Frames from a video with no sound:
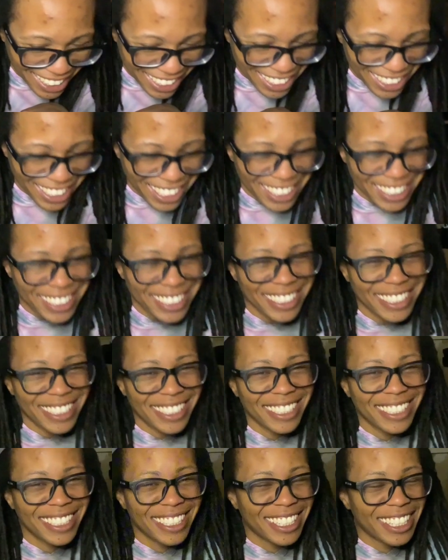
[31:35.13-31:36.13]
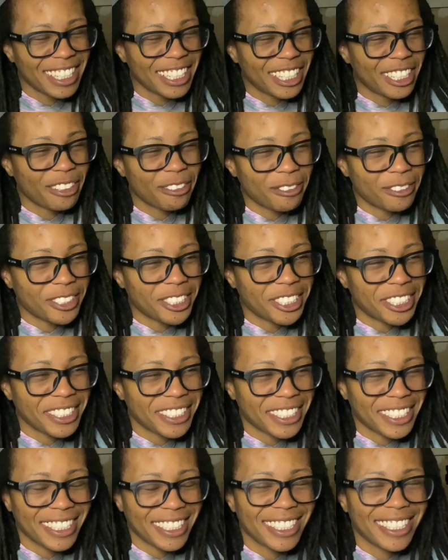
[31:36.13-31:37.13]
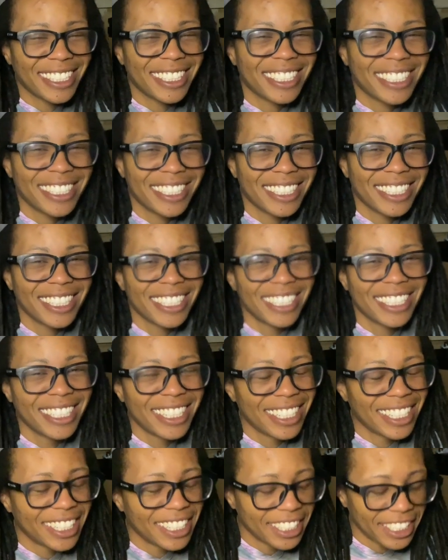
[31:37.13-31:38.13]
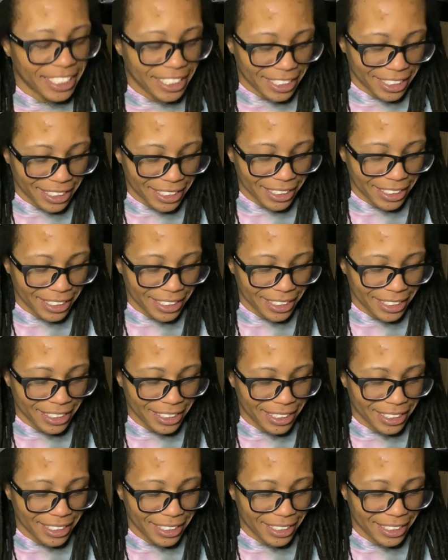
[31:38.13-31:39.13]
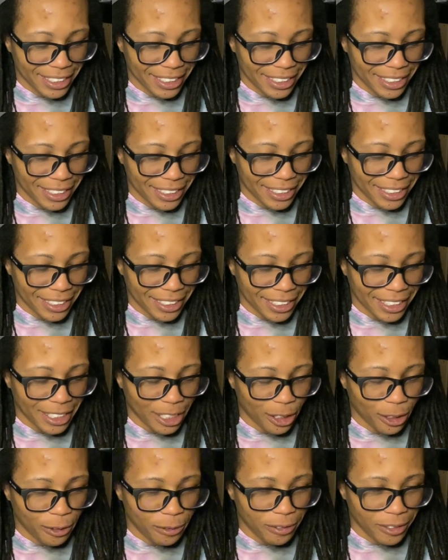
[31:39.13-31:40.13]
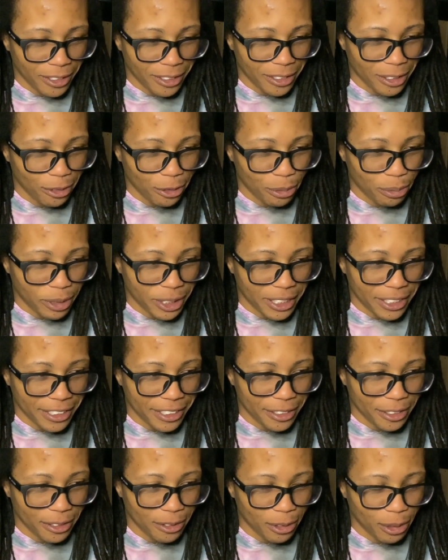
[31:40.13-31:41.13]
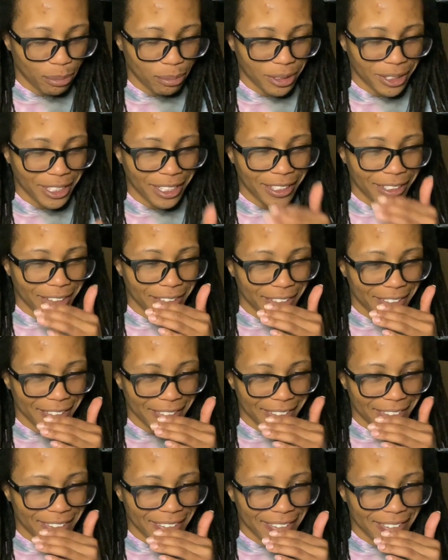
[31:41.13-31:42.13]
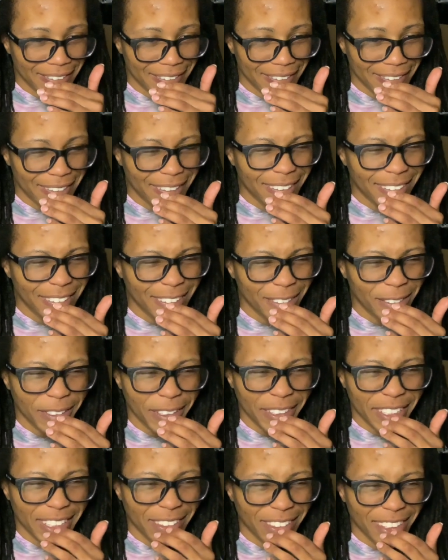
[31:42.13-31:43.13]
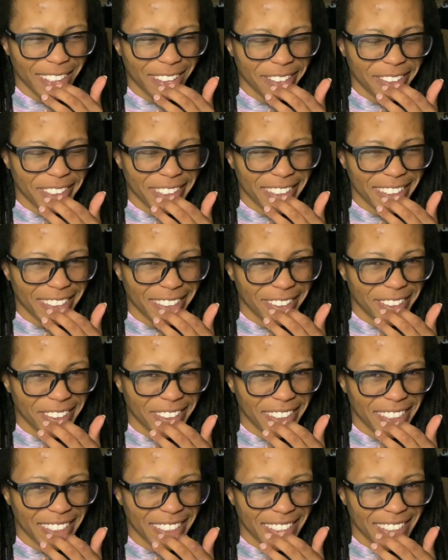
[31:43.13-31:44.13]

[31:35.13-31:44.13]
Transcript: Nice, and for sure. I think Overlord would be a close one, but I don't know. I don't know if I'll give that one another try.